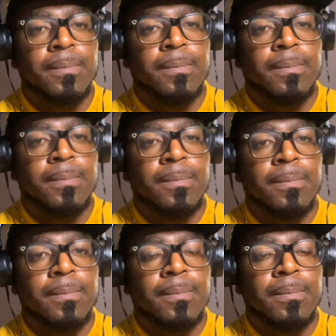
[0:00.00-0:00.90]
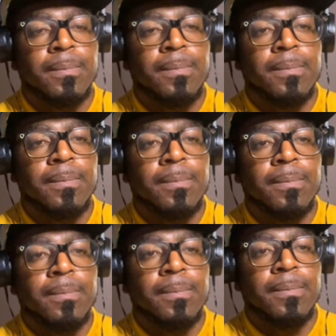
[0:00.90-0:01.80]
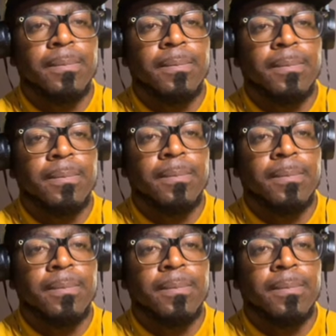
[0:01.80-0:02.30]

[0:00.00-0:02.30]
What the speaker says: [no speech]